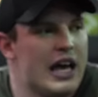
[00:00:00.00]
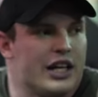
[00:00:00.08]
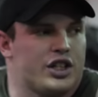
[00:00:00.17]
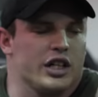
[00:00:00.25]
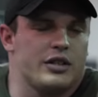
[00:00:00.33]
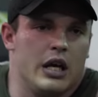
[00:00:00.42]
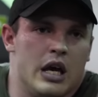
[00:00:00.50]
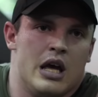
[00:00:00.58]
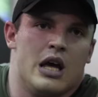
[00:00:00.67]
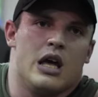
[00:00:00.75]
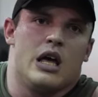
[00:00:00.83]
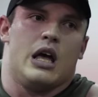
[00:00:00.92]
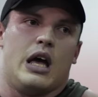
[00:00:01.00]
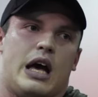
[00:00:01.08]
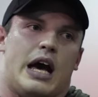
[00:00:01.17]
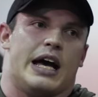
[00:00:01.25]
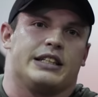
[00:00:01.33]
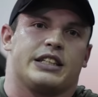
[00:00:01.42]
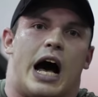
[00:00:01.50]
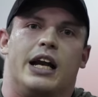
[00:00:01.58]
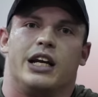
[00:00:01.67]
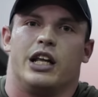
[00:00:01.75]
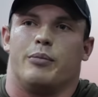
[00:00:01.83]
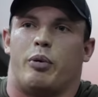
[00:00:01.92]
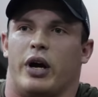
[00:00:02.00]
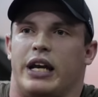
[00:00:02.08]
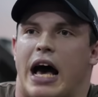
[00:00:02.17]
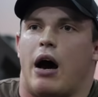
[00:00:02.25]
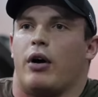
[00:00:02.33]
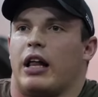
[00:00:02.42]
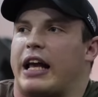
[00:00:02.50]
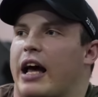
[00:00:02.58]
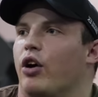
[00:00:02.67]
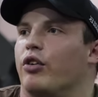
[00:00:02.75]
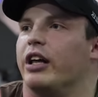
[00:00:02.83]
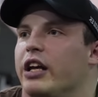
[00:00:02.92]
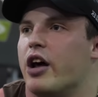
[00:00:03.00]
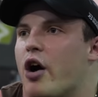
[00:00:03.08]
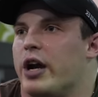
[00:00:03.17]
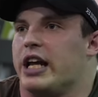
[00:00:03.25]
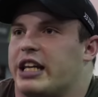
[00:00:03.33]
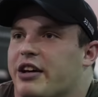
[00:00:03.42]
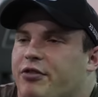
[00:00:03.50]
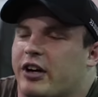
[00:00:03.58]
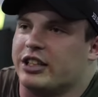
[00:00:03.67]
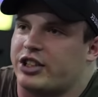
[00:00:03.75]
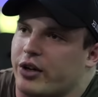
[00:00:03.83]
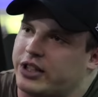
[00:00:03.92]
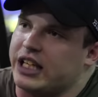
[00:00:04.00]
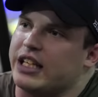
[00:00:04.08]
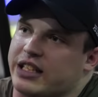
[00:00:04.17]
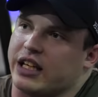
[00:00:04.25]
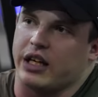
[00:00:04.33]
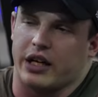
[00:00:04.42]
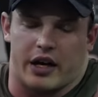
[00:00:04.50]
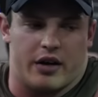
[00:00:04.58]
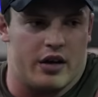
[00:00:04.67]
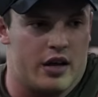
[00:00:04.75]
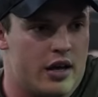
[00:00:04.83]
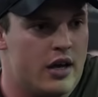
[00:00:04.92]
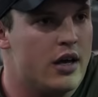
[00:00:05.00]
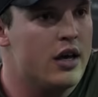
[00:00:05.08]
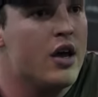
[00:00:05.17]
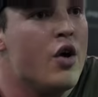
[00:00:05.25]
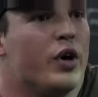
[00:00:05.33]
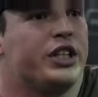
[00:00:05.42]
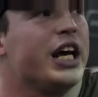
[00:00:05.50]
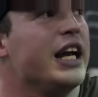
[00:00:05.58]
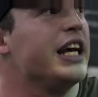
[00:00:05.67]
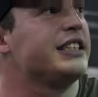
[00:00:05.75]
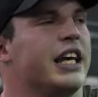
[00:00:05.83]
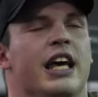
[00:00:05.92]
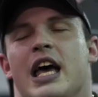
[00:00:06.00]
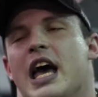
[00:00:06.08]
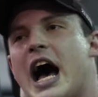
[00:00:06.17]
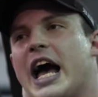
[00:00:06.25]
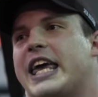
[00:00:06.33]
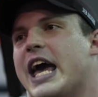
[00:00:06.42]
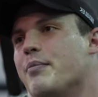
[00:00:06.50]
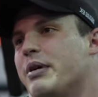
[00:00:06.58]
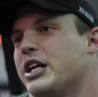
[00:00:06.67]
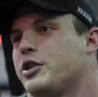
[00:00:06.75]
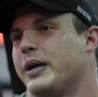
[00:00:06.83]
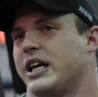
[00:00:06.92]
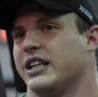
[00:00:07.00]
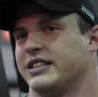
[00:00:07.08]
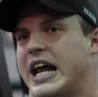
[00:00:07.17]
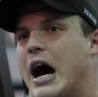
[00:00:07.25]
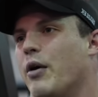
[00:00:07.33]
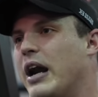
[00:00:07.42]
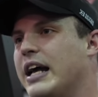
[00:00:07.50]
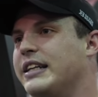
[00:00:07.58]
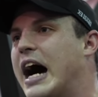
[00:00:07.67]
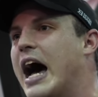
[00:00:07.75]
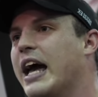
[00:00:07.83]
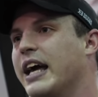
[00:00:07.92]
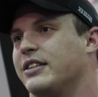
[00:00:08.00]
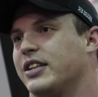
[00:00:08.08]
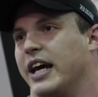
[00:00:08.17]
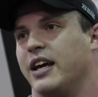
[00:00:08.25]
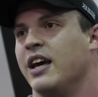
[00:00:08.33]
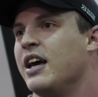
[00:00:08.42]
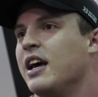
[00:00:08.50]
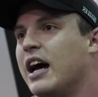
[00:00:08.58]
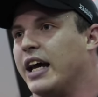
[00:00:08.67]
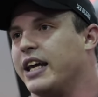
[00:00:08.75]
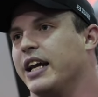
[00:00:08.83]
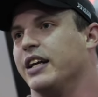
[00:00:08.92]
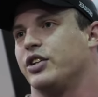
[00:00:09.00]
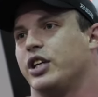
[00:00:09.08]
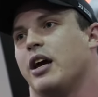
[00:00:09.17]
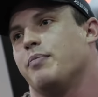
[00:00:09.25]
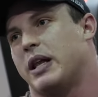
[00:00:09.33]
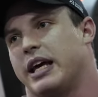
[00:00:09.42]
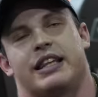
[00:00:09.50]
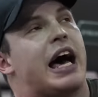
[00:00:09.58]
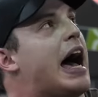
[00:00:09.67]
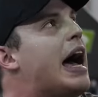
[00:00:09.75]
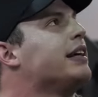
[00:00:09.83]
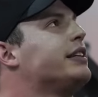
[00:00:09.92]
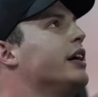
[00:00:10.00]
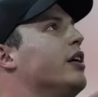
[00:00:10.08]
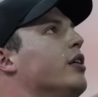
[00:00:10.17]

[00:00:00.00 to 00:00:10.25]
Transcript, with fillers: it's just, it's gotten to the point now where like I don't really know any different, so right. it's easy. You know? Yeah, of course. comes second nature. I can't bitch because now when I diet, it's like I get in shape like Right, that. right,